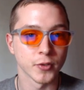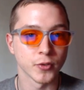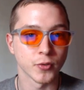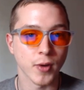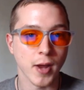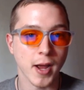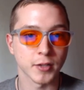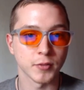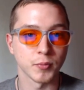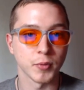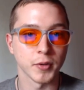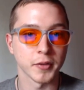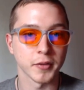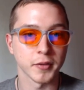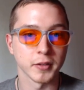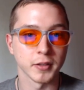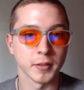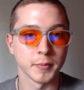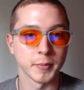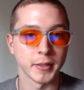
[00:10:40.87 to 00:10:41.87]
tract
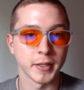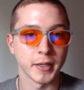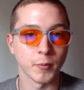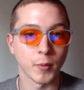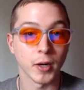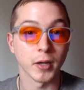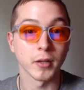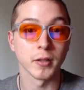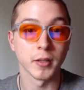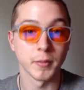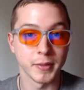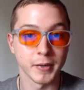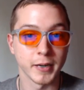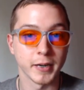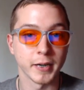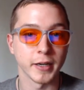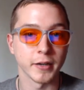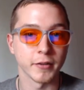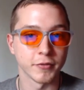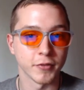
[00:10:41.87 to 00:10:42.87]
with eliminate while
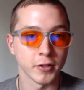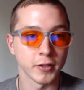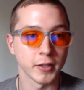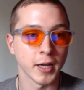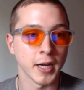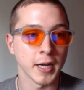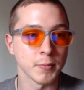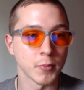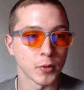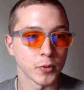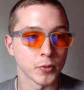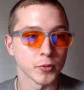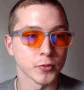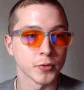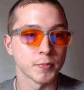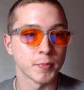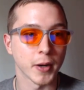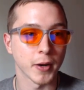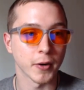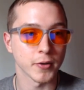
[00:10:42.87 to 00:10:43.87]
eliminating fungi,
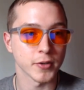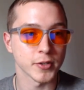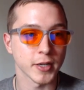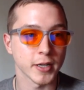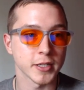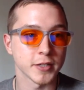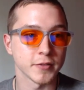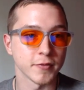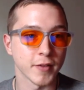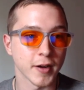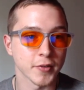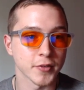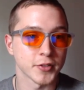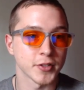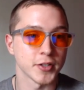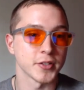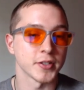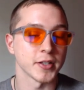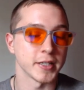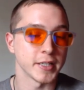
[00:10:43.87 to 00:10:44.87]
molds, parasites,
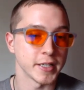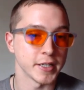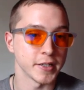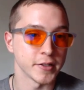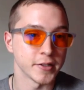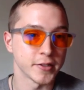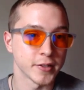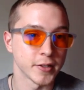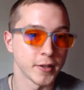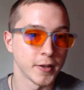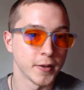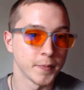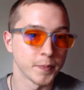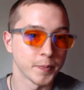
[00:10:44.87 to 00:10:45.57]
viruses, and yeast.